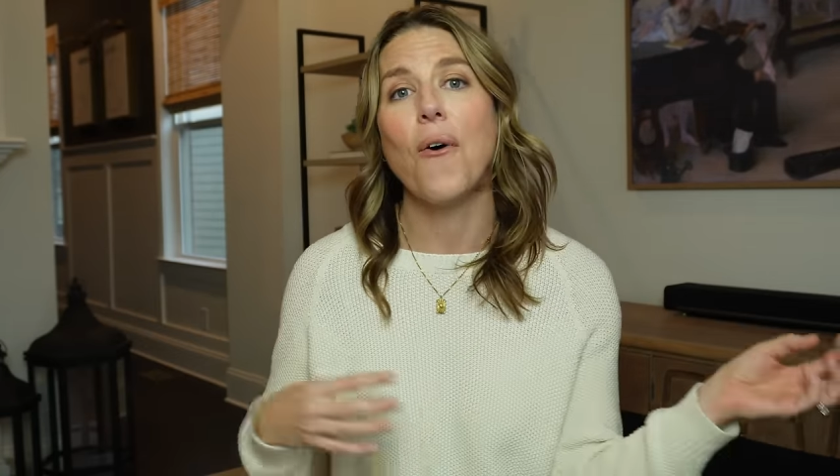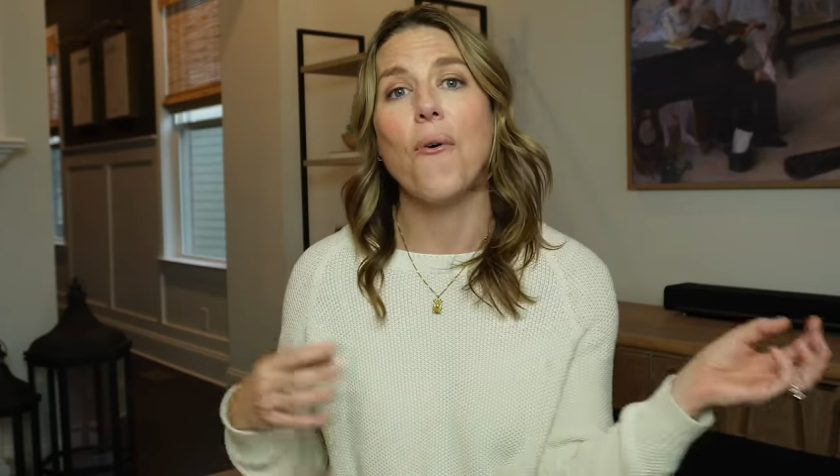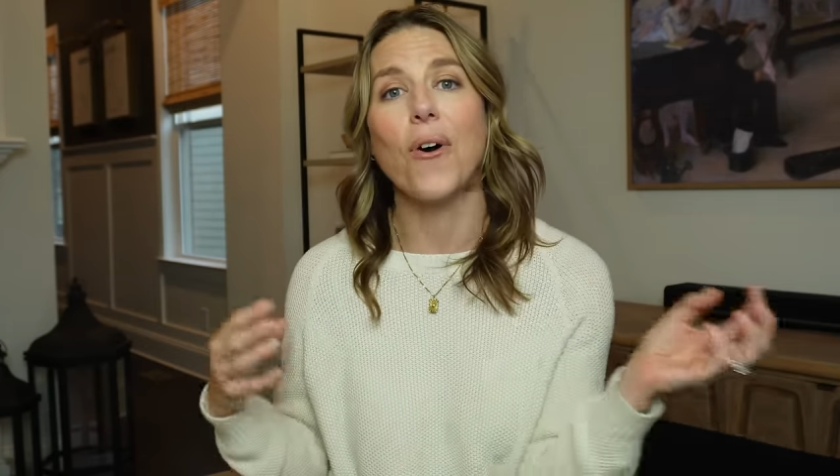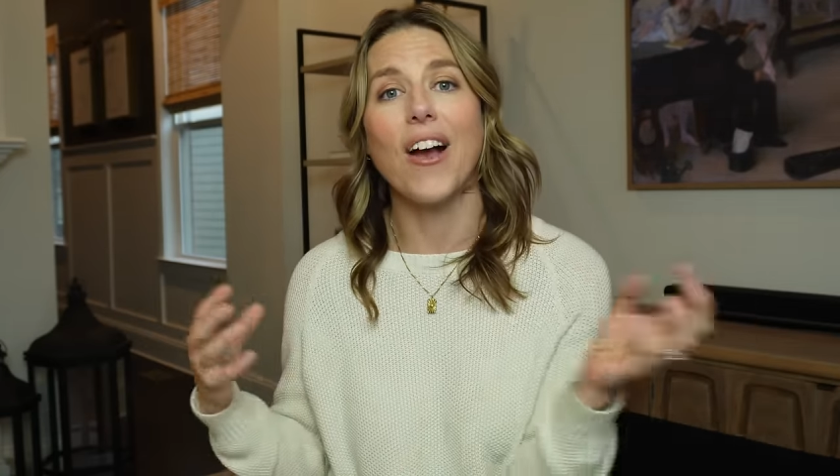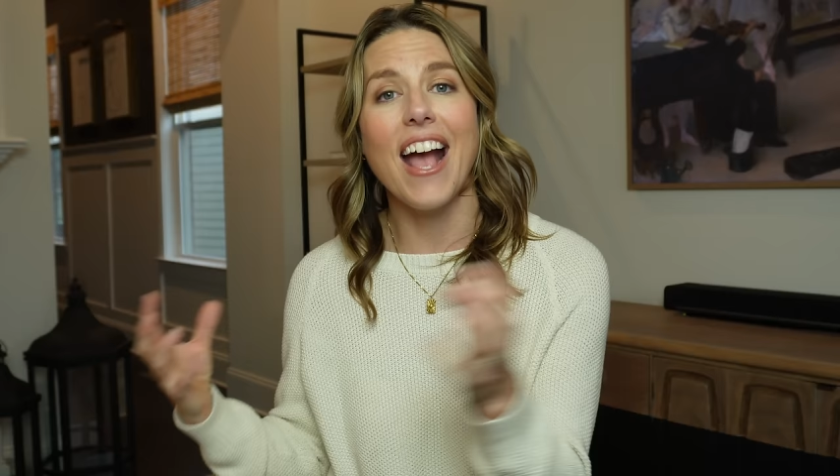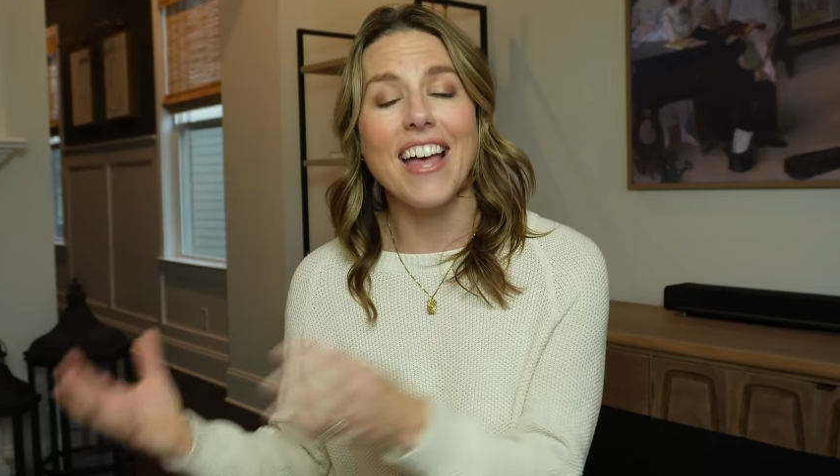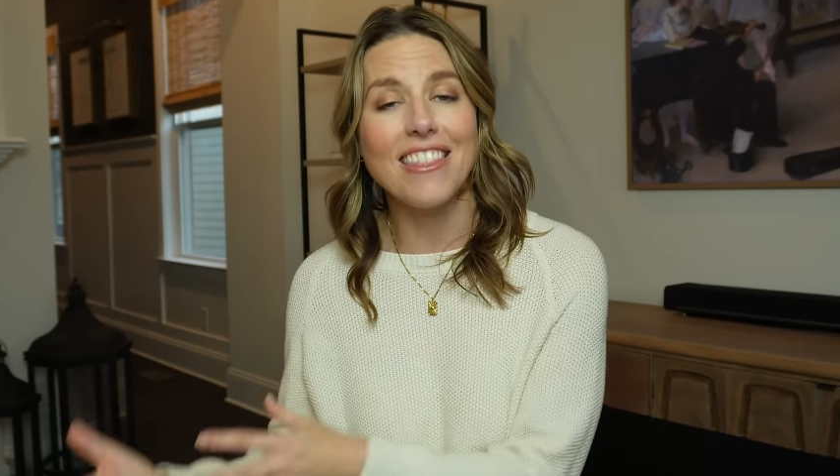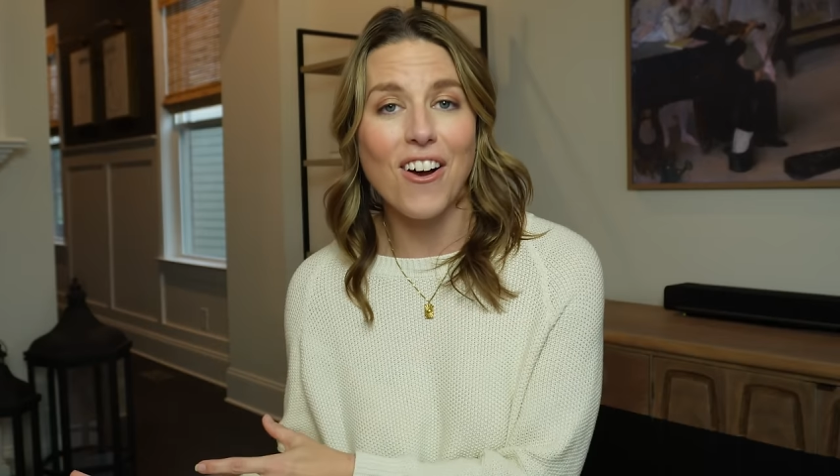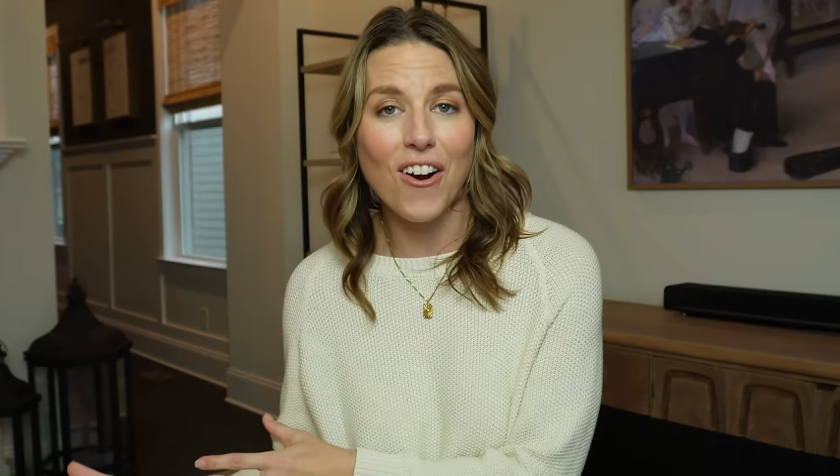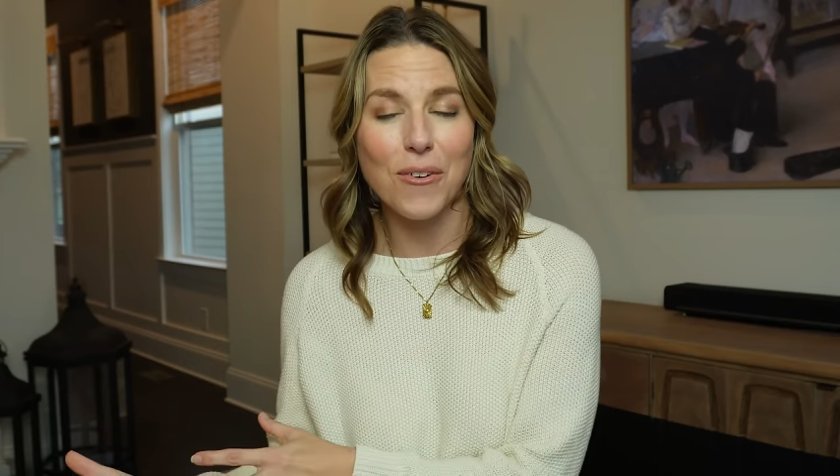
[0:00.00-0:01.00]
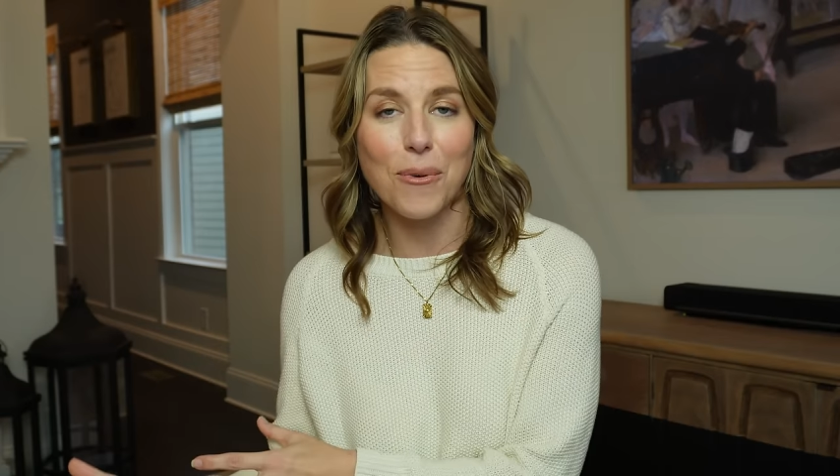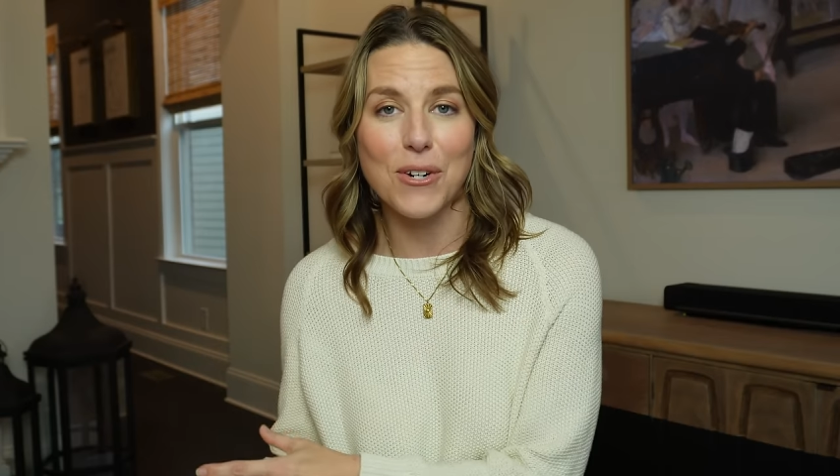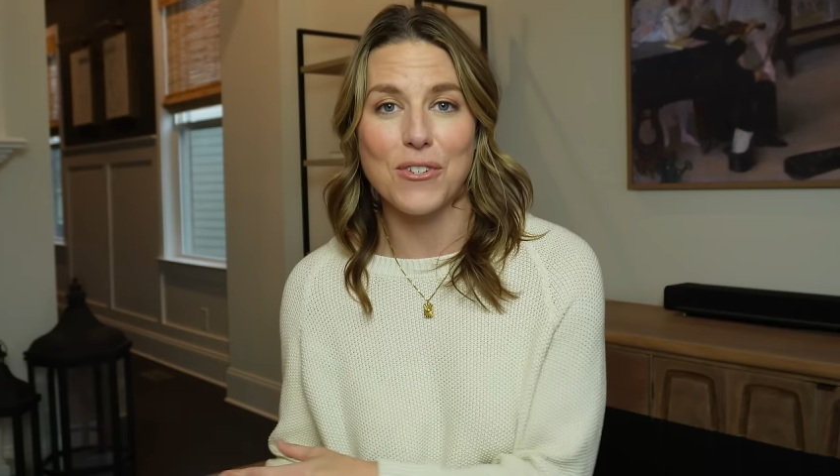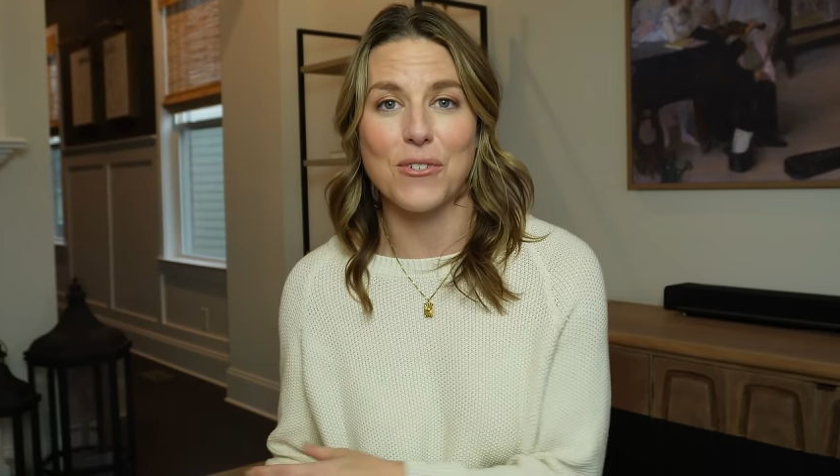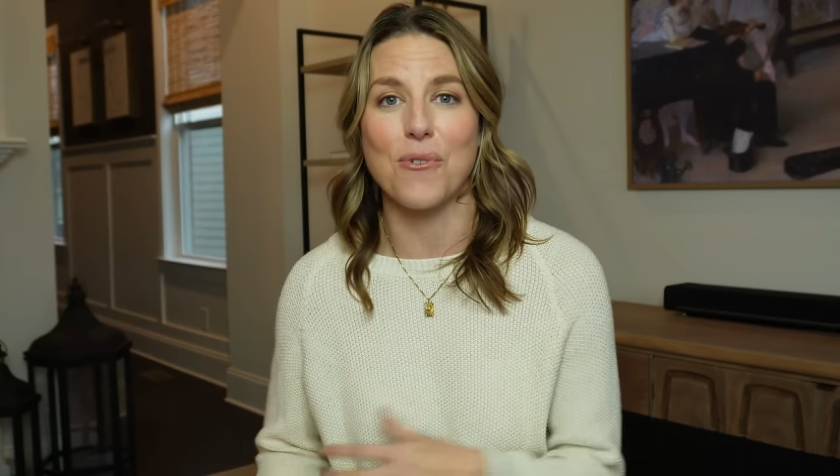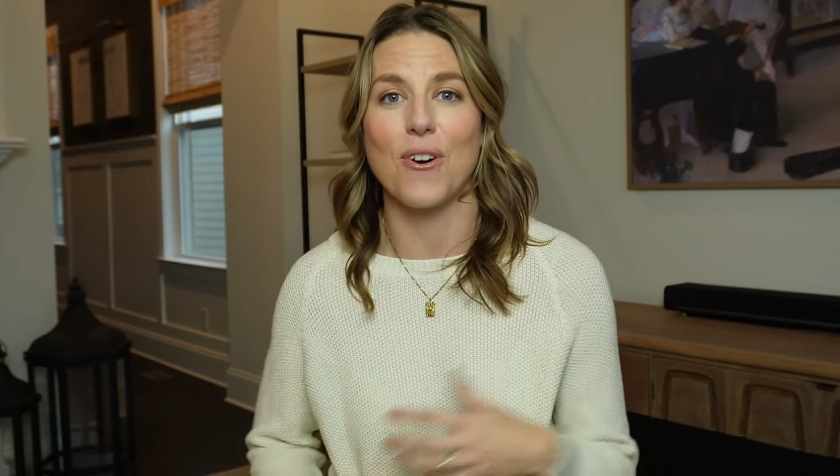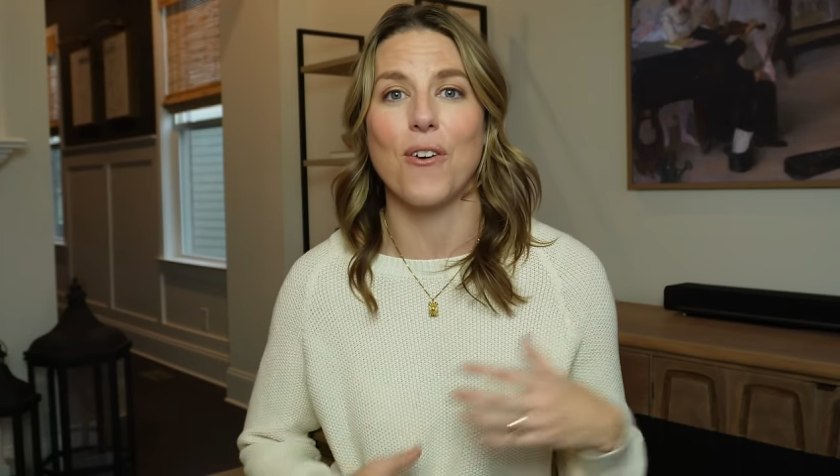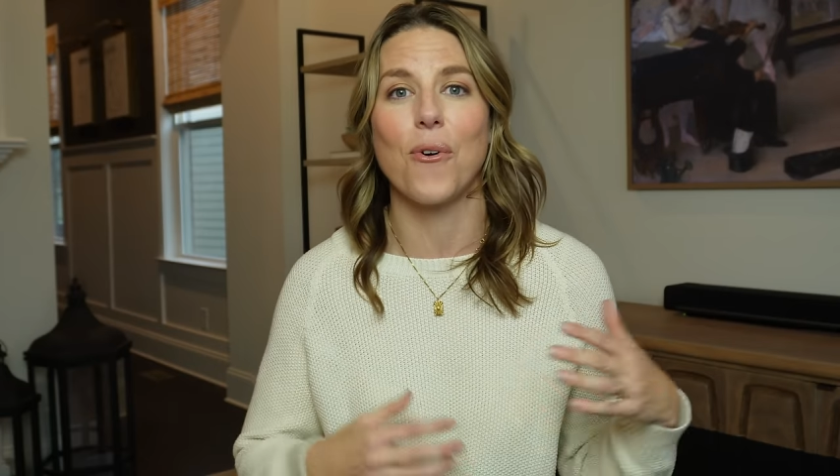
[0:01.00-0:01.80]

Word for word: or at the hardware store